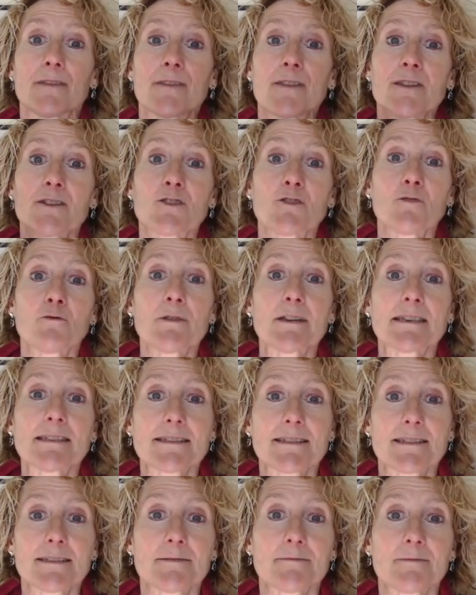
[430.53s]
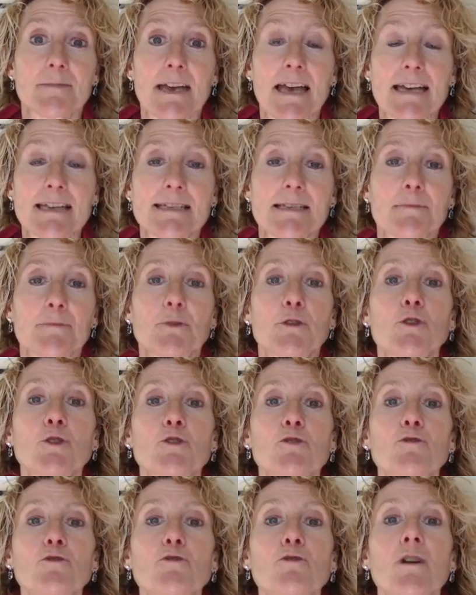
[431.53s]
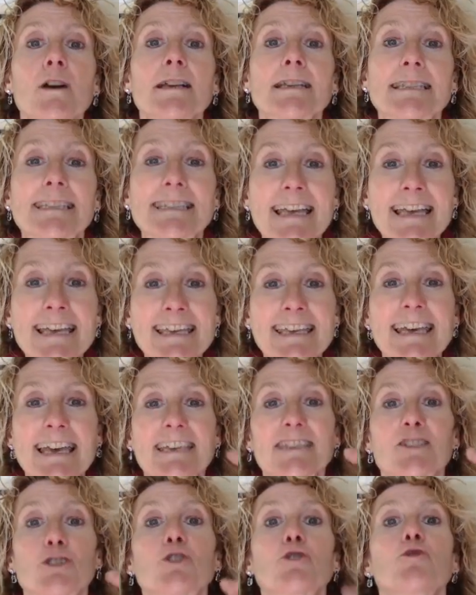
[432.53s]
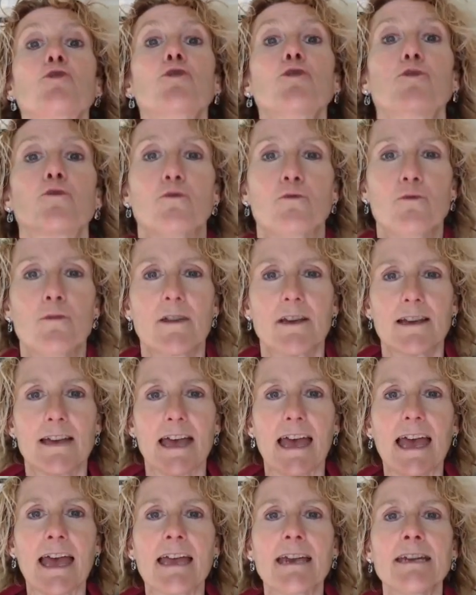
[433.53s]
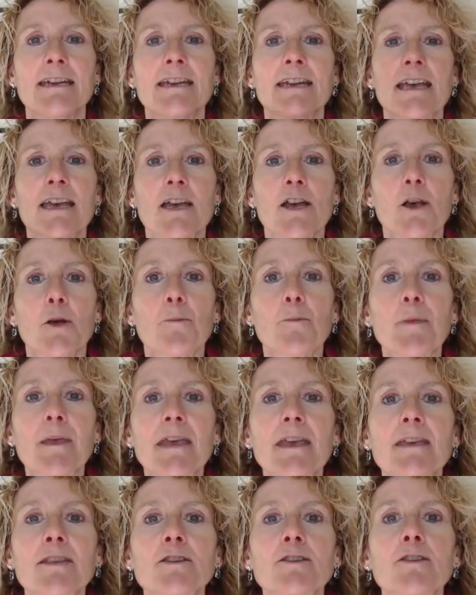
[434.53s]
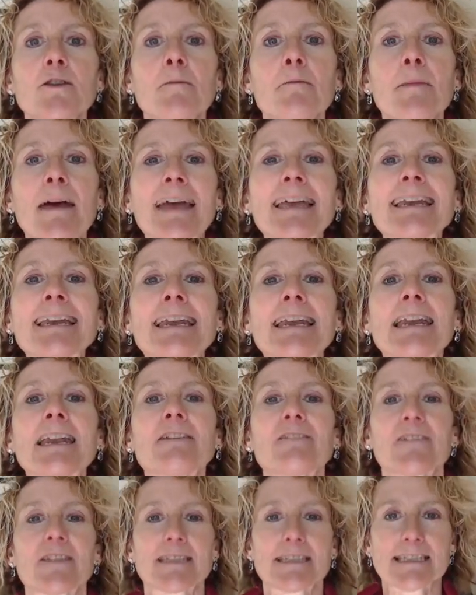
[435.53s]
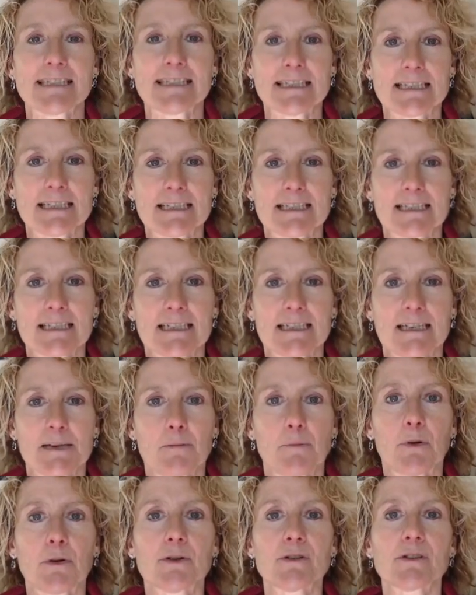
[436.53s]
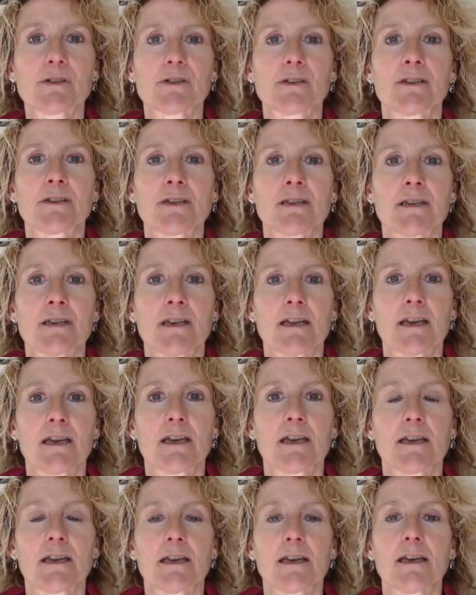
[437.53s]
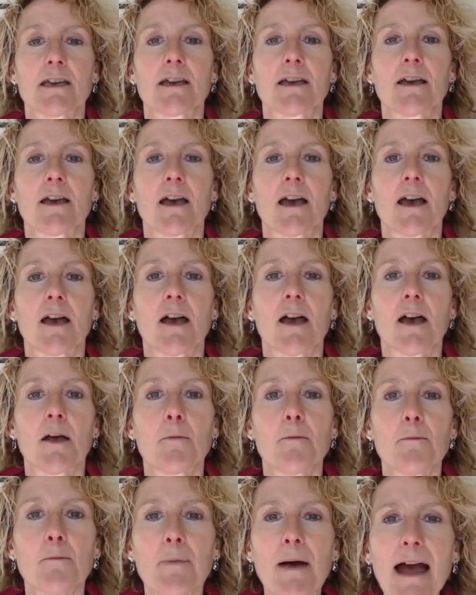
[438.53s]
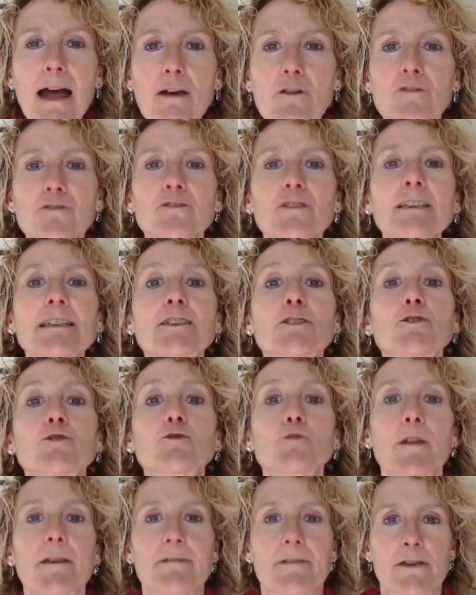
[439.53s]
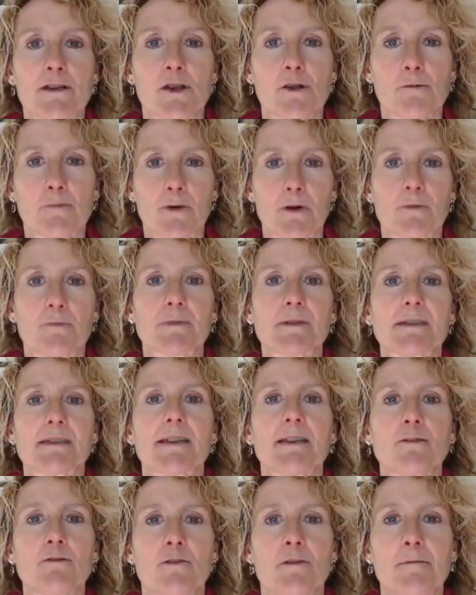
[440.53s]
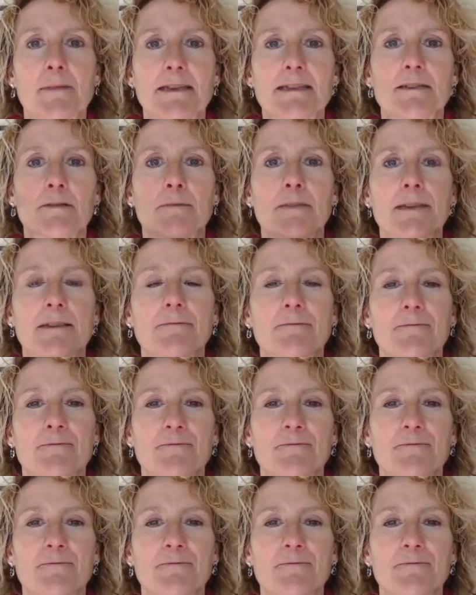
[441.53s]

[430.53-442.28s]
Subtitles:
There's no risks except you saying yes to you and being the magnificent person, powerfully driven on purpose that you are meant to be.